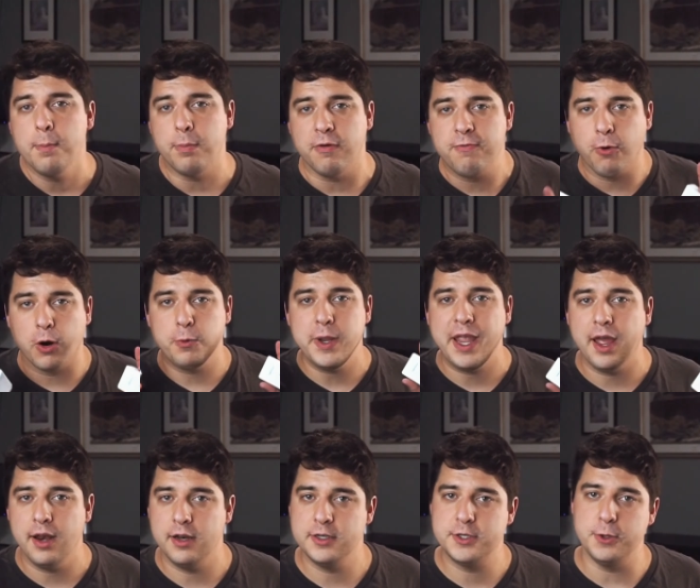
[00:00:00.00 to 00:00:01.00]
Before we
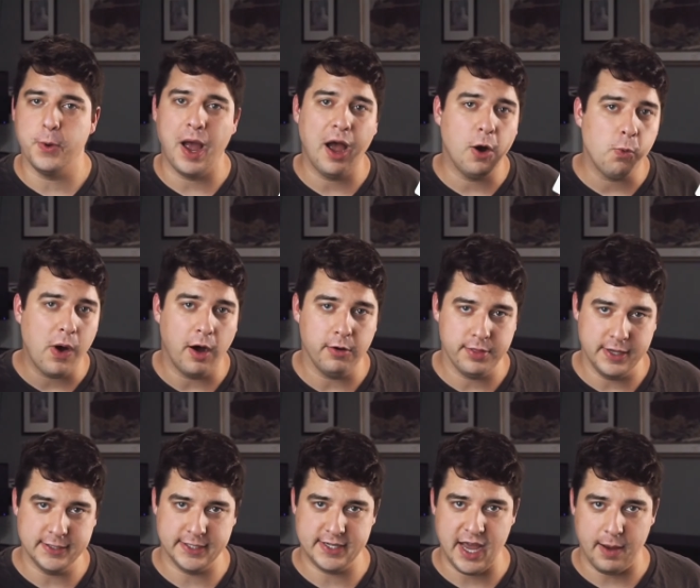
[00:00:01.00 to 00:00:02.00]
get into how well
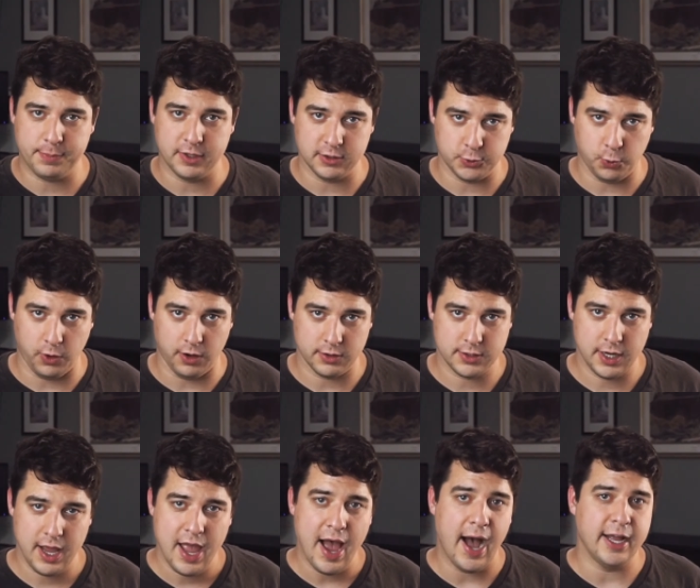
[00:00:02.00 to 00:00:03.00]
these adapters worked,
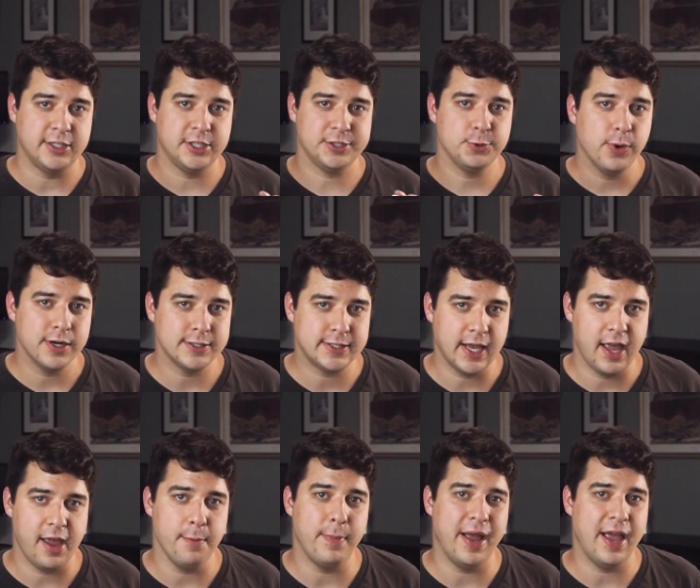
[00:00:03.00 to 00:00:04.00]
I just want to
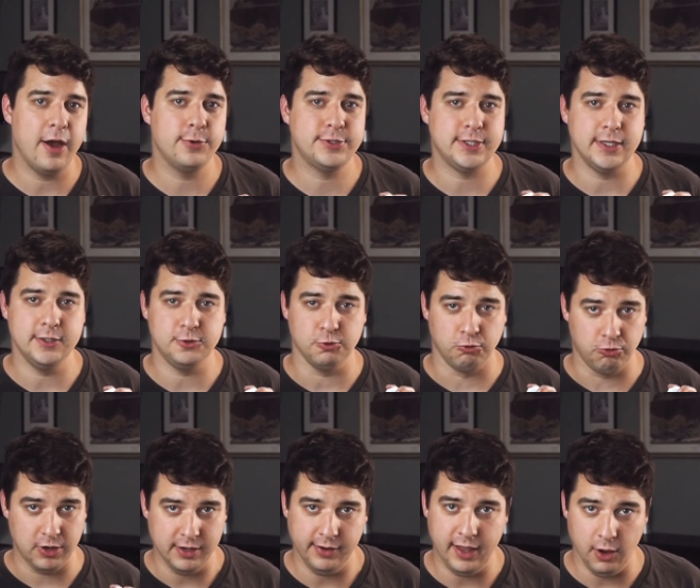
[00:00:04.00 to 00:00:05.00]
say my house is
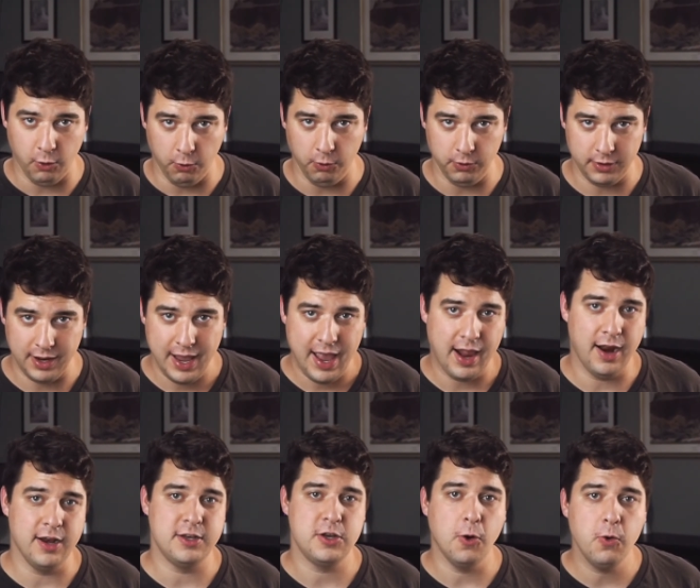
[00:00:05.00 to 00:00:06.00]
really old and
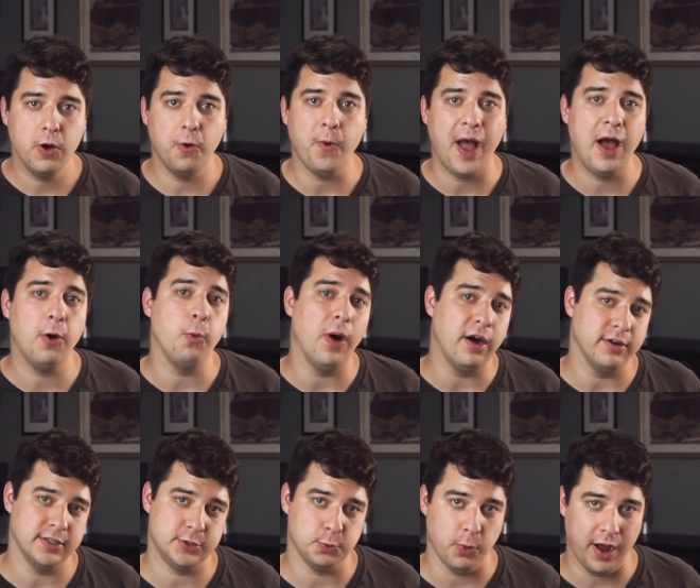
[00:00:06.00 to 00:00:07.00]
I don't know how well
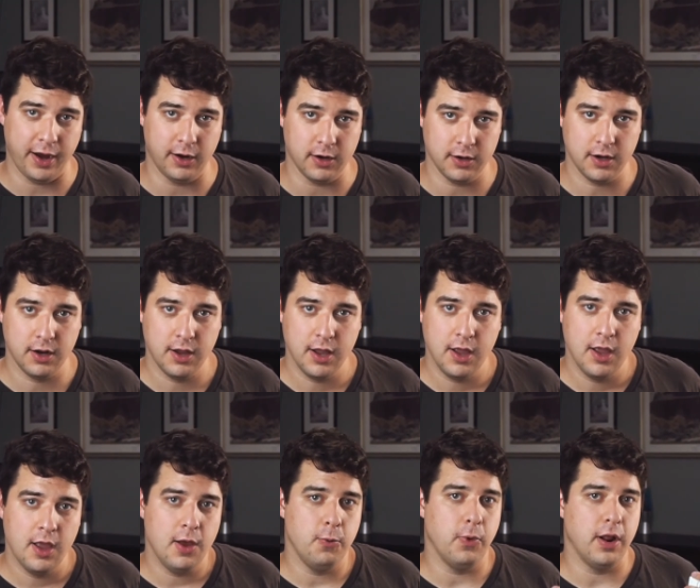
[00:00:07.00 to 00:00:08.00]
it's wired.
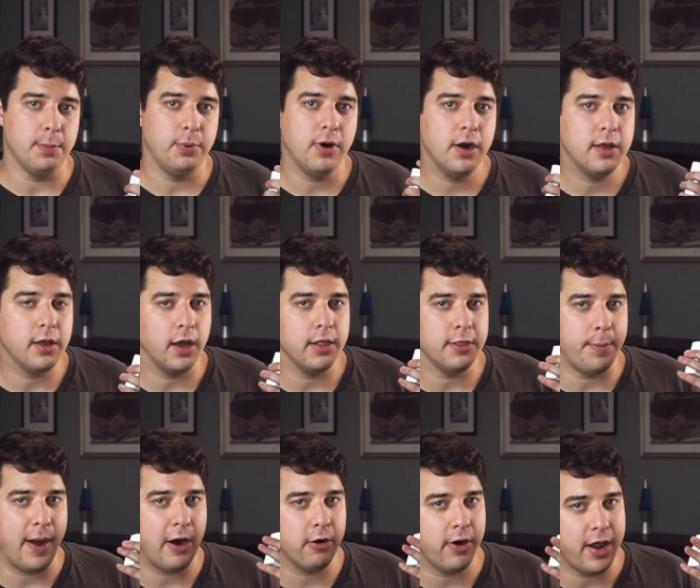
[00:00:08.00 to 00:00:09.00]
When I plug the
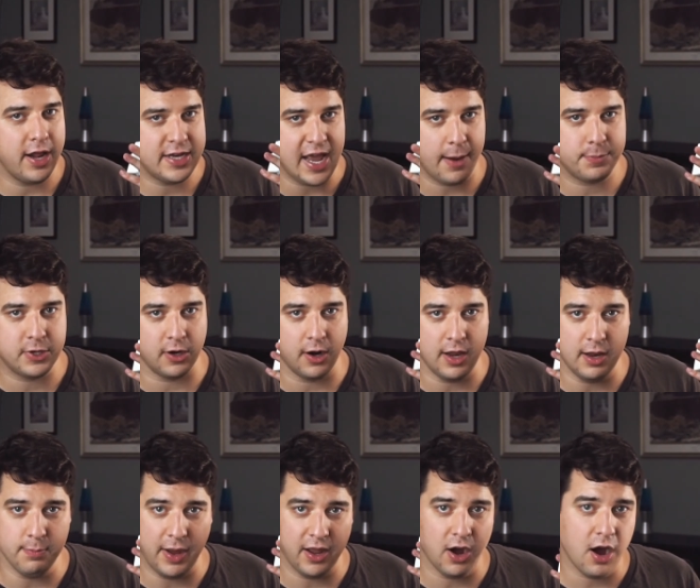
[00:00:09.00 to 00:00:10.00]
Powerline adapter
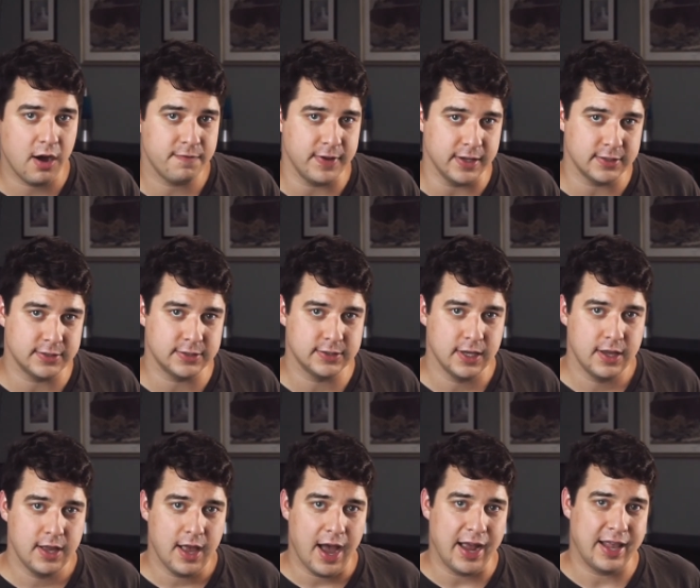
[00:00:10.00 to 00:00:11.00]
in my office,
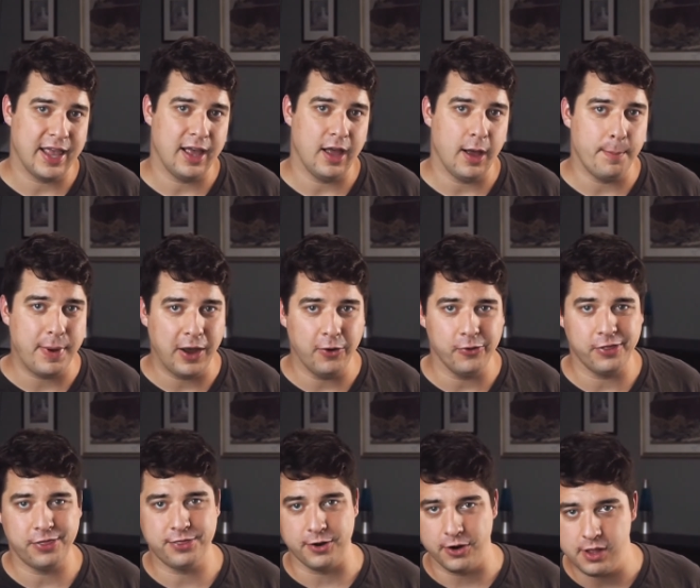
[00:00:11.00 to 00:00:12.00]
I get about
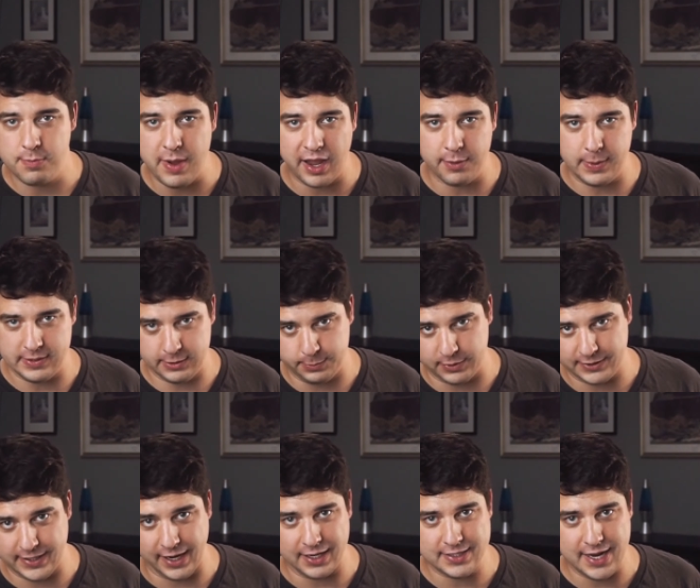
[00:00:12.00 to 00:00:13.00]
30 megabits per
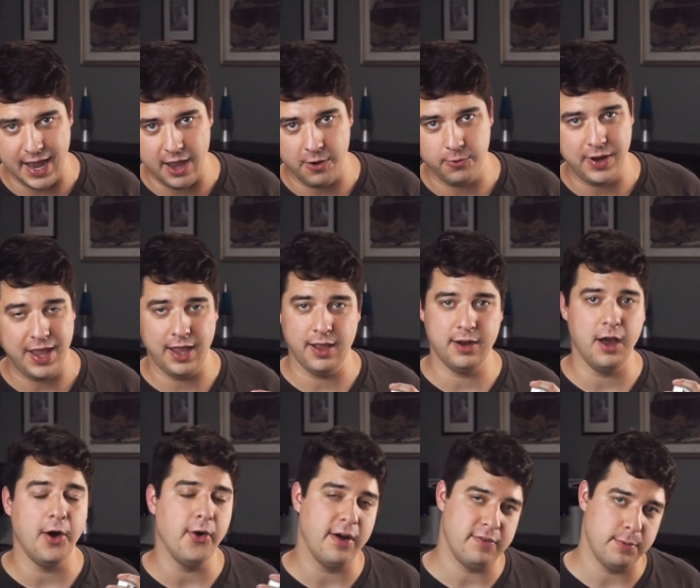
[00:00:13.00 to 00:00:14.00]
second down and
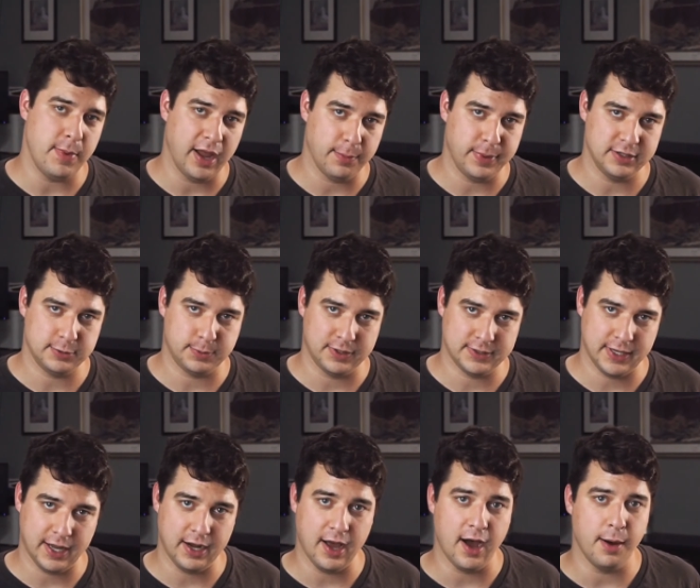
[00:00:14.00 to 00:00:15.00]
11 megabits per
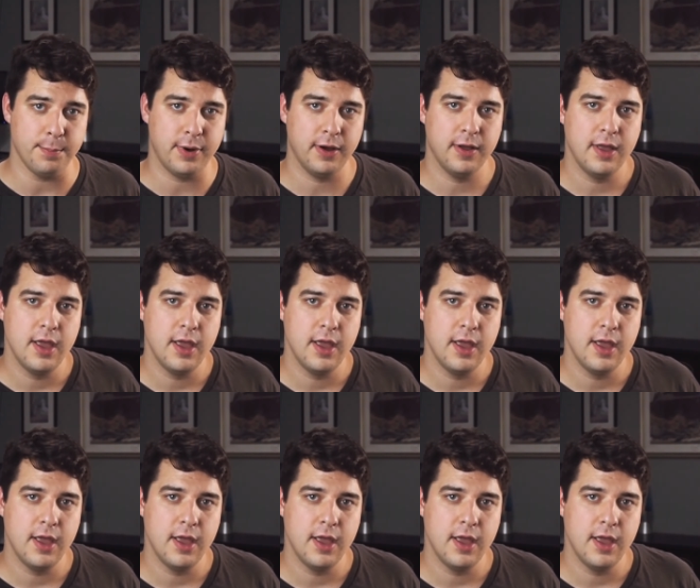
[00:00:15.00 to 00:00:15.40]
second up.